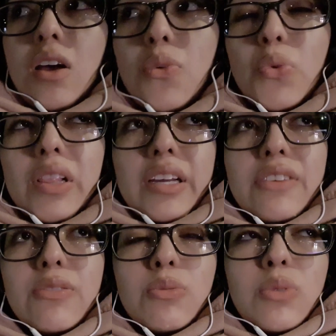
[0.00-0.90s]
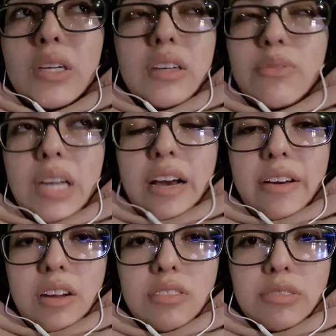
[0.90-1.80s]
leave. We
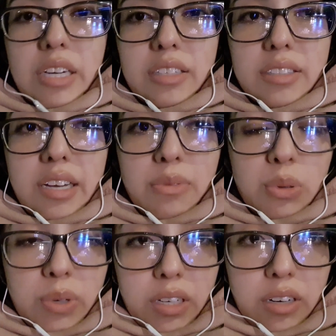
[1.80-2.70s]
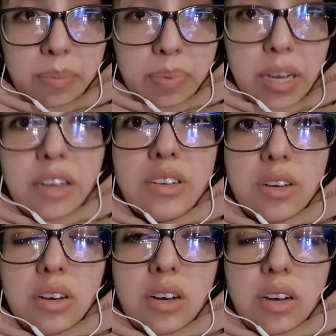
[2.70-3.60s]
had already decided we were gonna pay
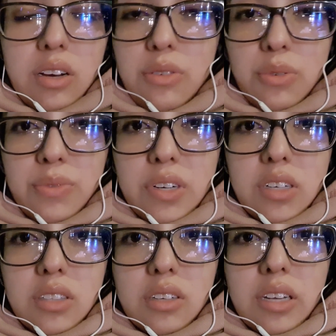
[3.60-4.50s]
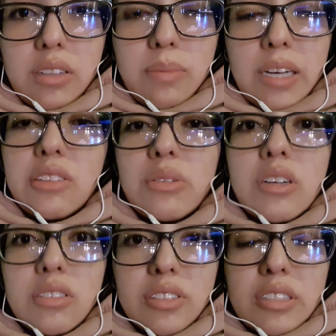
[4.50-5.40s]
Uber to get back to our
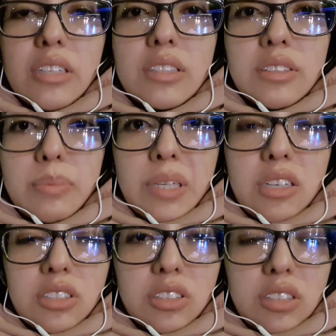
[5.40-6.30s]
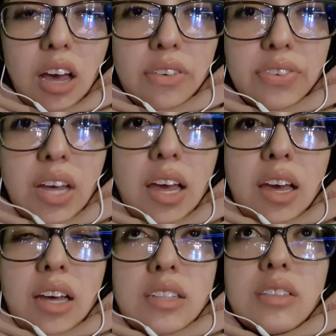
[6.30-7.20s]
hostel to pick our stuff
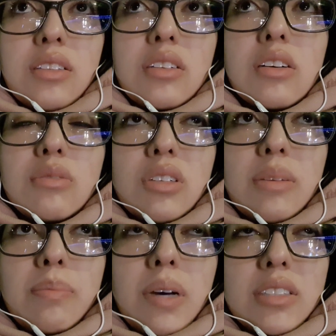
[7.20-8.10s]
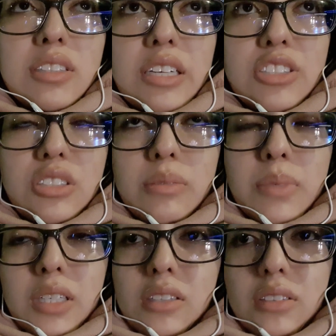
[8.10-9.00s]
and go to the bus station
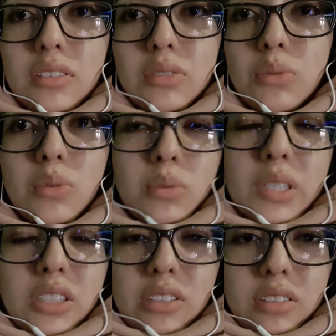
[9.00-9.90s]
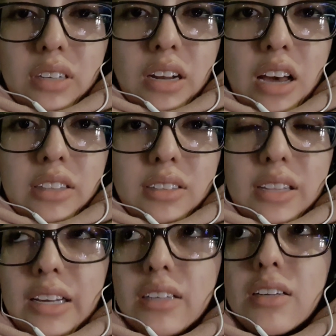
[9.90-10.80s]
because we just cannot like